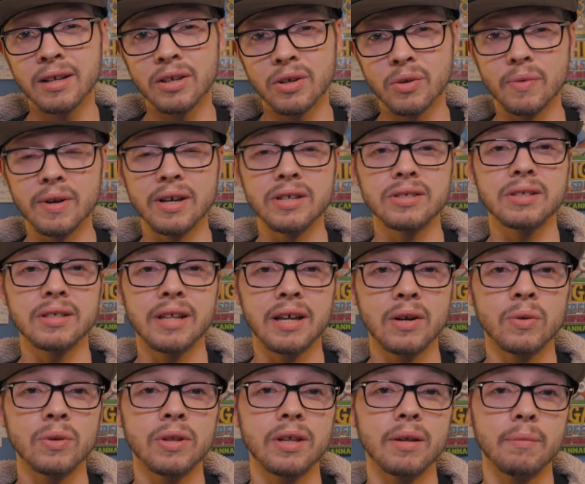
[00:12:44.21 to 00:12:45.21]
you risk
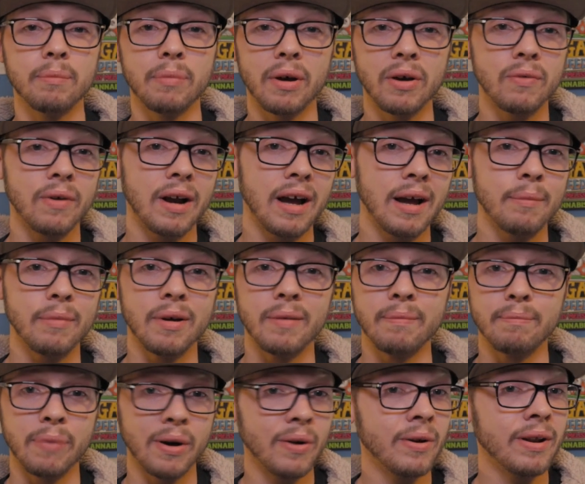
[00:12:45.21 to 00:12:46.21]
not only bud rot, but
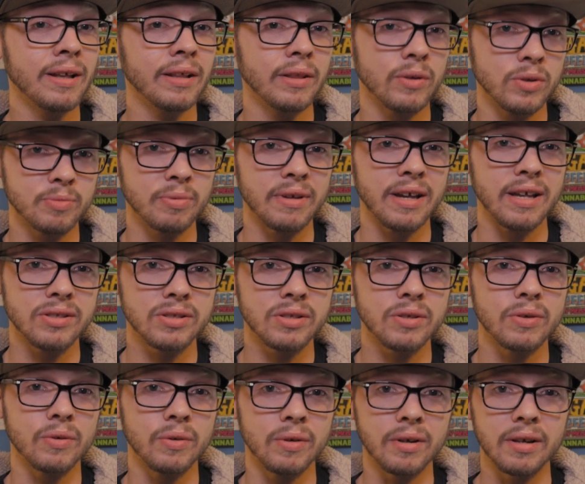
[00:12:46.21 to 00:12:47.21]
burning those plants
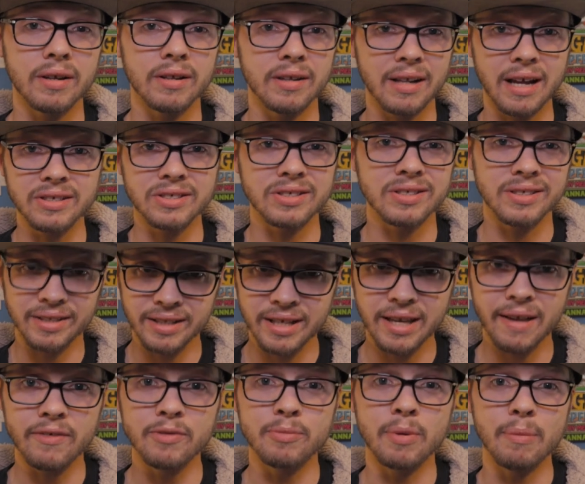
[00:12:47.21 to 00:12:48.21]
too. Not just the
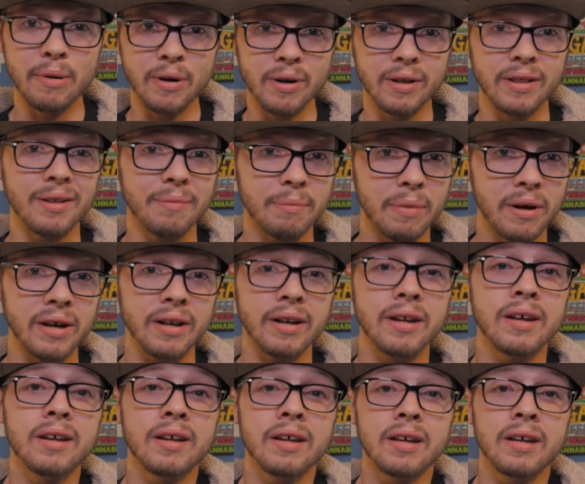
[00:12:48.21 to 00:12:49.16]
leaves, but burning the bud.